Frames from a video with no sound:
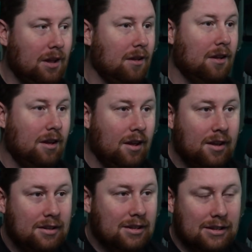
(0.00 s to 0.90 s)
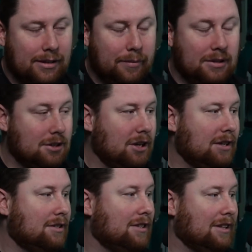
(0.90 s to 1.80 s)
Uh, they beat the
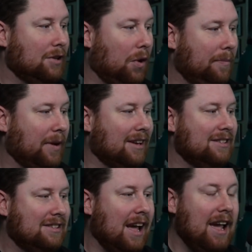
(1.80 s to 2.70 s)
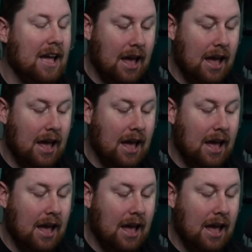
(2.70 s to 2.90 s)
Jets. That's all I'm going to say.